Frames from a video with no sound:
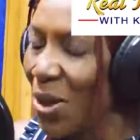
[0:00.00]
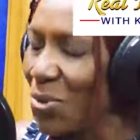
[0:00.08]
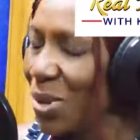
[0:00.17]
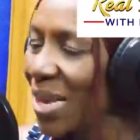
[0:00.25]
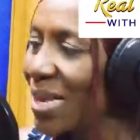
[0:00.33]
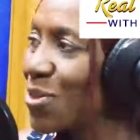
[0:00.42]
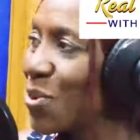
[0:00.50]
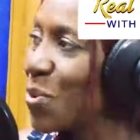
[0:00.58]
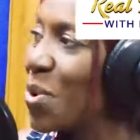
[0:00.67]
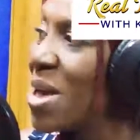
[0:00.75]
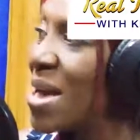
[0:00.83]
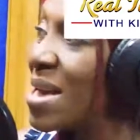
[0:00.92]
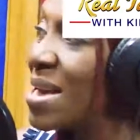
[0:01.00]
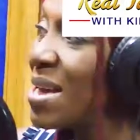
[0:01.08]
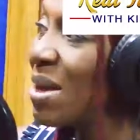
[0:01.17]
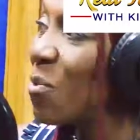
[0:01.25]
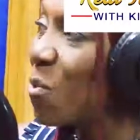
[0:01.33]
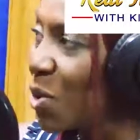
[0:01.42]
Okay, so
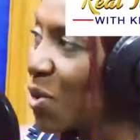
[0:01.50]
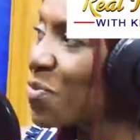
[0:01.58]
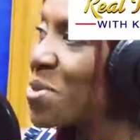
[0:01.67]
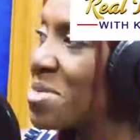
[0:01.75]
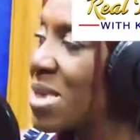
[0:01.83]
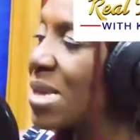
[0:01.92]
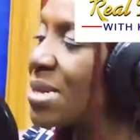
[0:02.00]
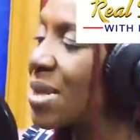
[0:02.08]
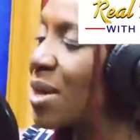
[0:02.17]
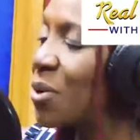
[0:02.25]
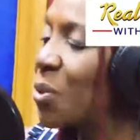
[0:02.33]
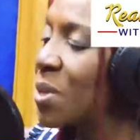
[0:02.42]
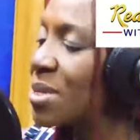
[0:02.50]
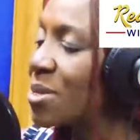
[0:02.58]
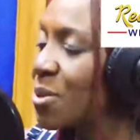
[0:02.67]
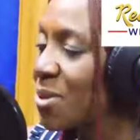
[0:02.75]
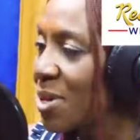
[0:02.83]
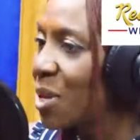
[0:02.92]
one of the things I know is
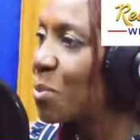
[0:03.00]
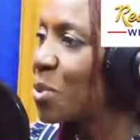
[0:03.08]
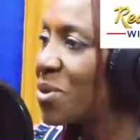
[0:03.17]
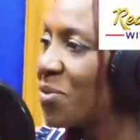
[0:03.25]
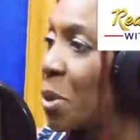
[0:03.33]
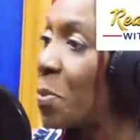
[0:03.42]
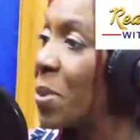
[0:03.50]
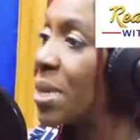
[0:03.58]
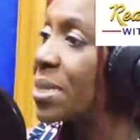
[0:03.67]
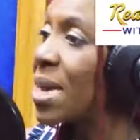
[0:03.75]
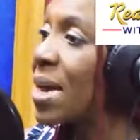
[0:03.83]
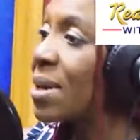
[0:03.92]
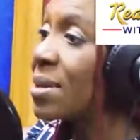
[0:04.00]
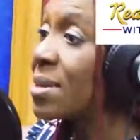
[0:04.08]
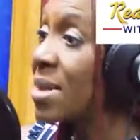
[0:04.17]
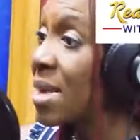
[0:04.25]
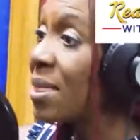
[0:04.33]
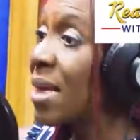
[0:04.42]
sustainable development and
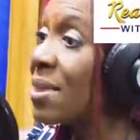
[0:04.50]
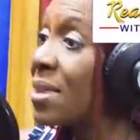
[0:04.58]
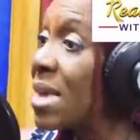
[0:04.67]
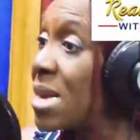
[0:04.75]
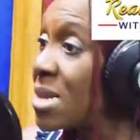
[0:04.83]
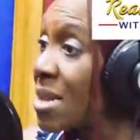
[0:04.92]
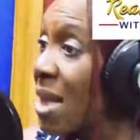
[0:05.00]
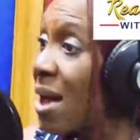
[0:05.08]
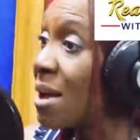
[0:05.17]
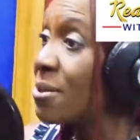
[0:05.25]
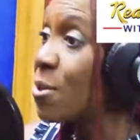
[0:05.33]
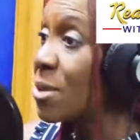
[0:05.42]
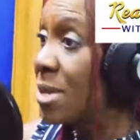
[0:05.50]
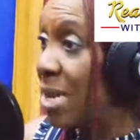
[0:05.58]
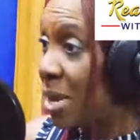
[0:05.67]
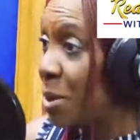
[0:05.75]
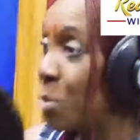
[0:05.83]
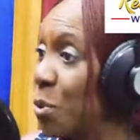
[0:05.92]
seeing that things are
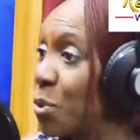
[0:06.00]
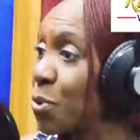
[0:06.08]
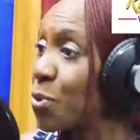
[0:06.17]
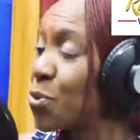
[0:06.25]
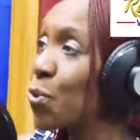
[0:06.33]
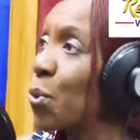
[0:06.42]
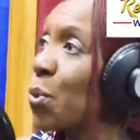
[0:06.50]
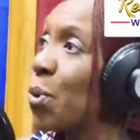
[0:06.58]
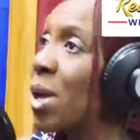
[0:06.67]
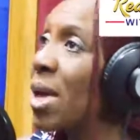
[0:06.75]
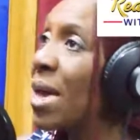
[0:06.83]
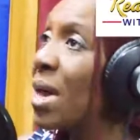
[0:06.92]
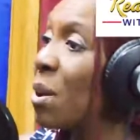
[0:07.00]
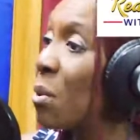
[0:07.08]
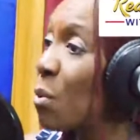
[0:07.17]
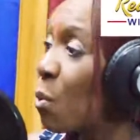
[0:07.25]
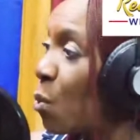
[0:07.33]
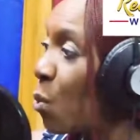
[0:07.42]
sustainable. So
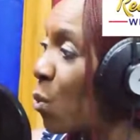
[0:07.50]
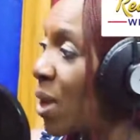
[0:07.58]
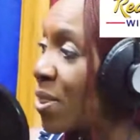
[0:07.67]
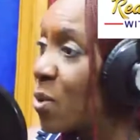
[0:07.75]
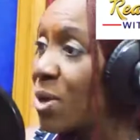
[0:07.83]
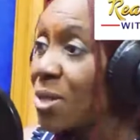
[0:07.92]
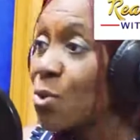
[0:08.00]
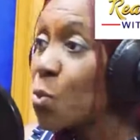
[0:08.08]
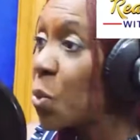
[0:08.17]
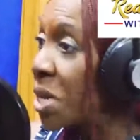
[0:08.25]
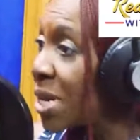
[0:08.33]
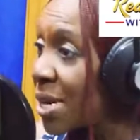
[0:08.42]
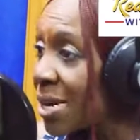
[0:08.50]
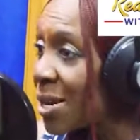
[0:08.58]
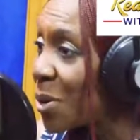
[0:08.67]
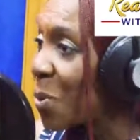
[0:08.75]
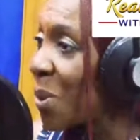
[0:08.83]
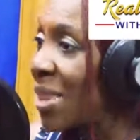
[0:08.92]
whether it's
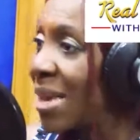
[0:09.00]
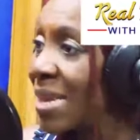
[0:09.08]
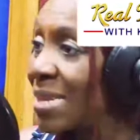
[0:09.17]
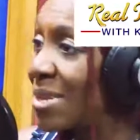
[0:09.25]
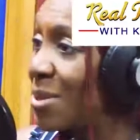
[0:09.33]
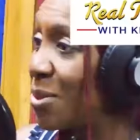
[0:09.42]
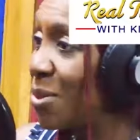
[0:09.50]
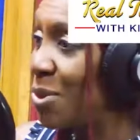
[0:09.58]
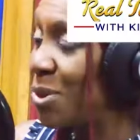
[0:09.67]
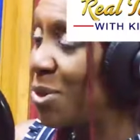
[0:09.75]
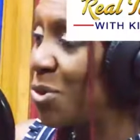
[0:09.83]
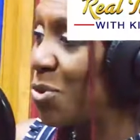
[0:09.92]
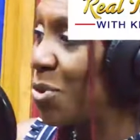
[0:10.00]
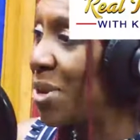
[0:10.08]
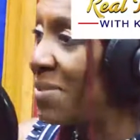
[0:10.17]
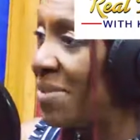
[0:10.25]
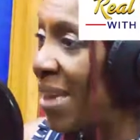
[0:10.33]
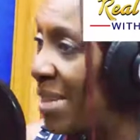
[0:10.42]
work, whether it's your
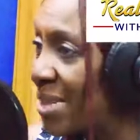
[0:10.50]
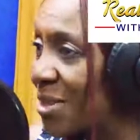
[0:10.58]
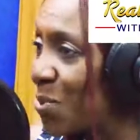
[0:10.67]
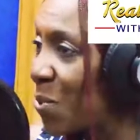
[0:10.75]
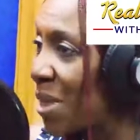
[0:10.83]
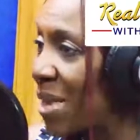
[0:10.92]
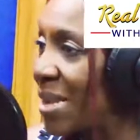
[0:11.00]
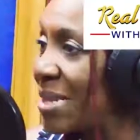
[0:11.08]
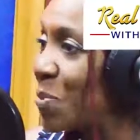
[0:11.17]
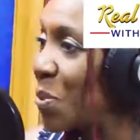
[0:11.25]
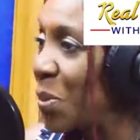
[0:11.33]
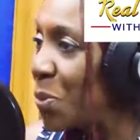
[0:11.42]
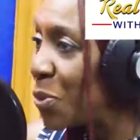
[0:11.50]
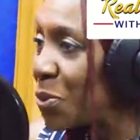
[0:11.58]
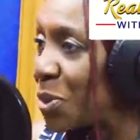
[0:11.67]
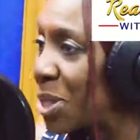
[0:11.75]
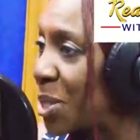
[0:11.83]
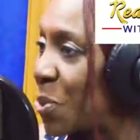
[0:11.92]
events, whether it's the people
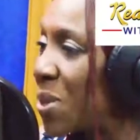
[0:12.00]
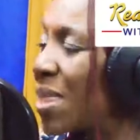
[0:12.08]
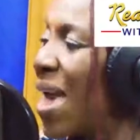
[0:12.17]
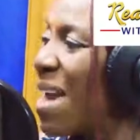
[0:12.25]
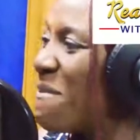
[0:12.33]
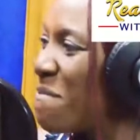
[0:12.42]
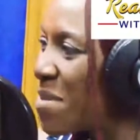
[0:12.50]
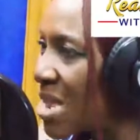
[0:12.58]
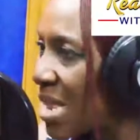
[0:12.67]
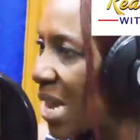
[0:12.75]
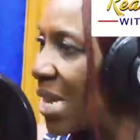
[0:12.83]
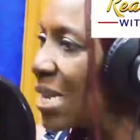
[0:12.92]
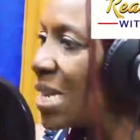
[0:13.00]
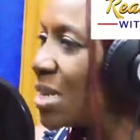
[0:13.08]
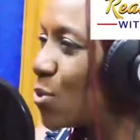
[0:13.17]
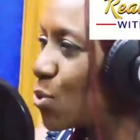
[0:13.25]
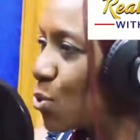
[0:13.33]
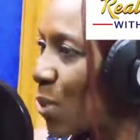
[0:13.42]
you deal with, everything
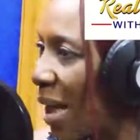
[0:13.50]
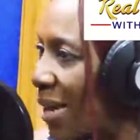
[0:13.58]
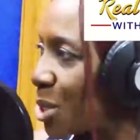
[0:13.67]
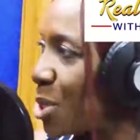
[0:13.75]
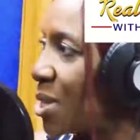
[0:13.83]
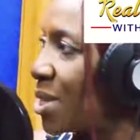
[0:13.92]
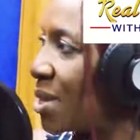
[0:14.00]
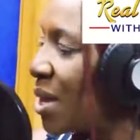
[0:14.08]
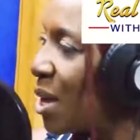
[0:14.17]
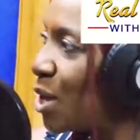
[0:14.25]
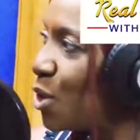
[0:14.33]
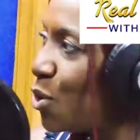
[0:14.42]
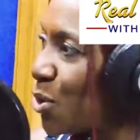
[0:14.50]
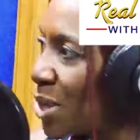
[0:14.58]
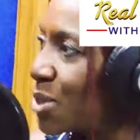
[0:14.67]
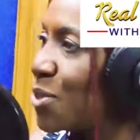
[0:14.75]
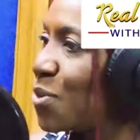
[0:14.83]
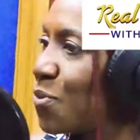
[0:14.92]
needs to actually look
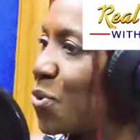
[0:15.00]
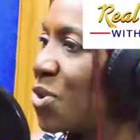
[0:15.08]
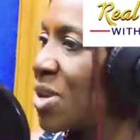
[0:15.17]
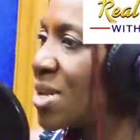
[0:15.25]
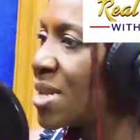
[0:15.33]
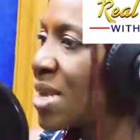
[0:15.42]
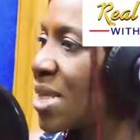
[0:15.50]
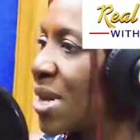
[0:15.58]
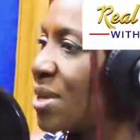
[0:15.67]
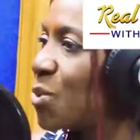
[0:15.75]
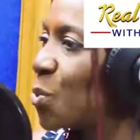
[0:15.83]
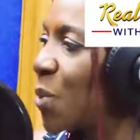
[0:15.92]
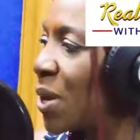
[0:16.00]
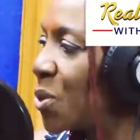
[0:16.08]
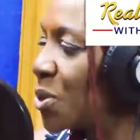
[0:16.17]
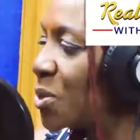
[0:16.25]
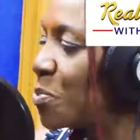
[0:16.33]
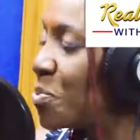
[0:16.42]
into the future and say that we're
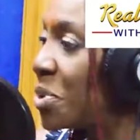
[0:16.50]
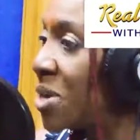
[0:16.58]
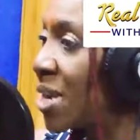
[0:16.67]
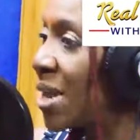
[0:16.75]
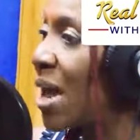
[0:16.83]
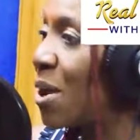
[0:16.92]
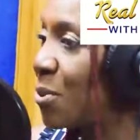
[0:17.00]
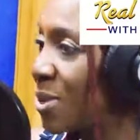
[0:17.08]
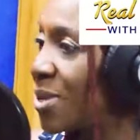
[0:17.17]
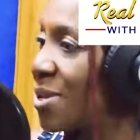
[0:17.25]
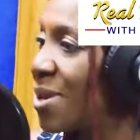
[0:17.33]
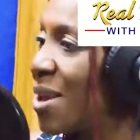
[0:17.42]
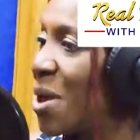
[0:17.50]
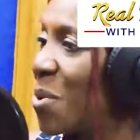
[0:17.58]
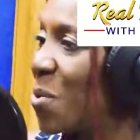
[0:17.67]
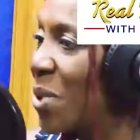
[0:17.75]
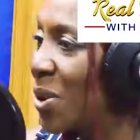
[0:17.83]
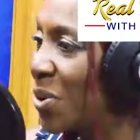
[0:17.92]
not burning out.
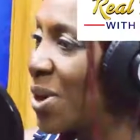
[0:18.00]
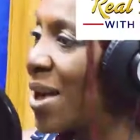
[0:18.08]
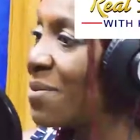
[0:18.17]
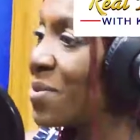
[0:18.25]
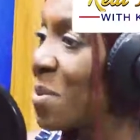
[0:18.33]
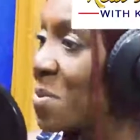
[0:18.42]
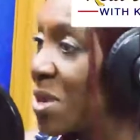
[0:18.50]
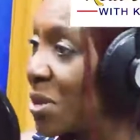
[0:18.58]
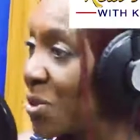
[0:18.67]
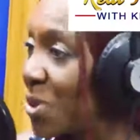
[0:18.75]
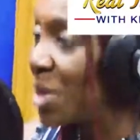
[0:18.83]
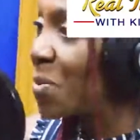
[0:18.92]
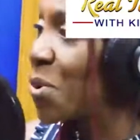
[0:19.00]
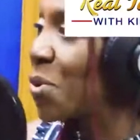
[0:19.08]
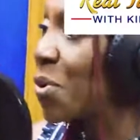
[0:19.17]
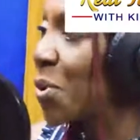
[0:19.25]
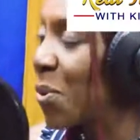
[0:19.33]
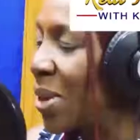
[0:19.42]
We're going to have something to keep
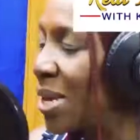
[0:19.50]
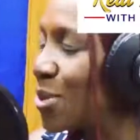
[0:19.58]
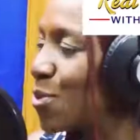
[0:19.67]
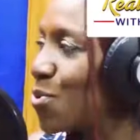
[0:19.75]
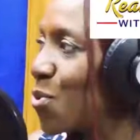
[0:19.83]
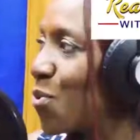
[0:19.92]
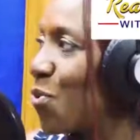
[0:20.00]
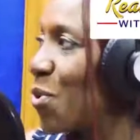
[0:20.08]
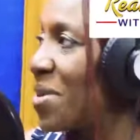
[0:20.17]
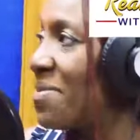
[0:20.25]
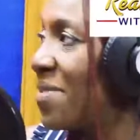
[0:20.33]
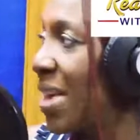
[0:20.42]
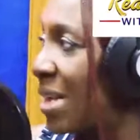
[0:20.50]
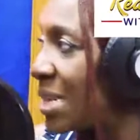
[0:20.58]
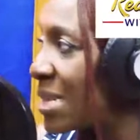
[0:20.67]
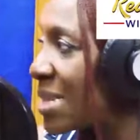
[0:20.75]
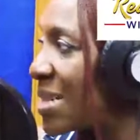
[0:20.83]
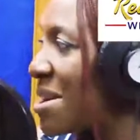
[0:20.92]
on going. So for
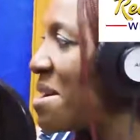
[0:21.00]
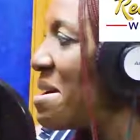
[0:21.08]
events,